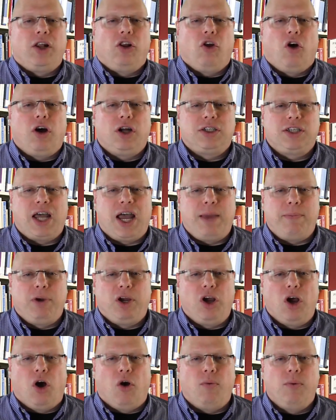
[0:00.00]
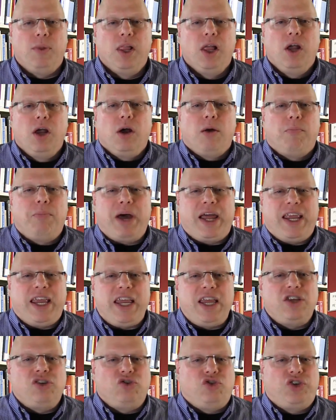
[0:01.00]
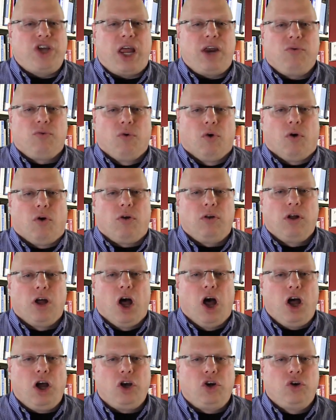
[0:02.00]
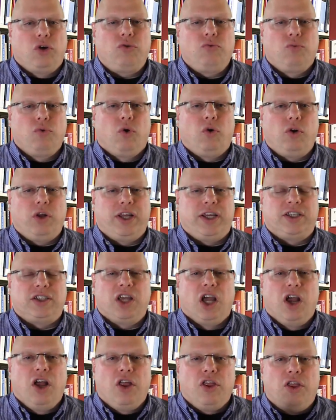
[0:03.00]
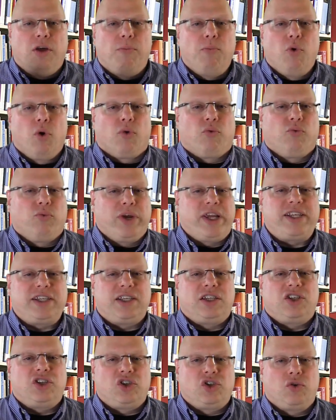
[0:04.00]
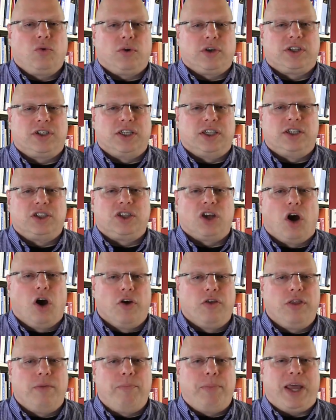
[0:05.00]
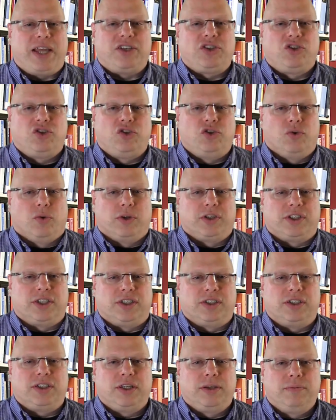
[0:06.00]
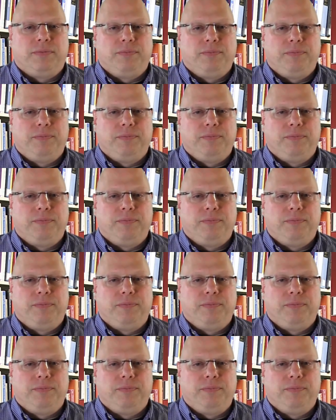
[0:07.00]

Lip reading: a long time ago. But in general, a good rule is the more recent sources are the best sources.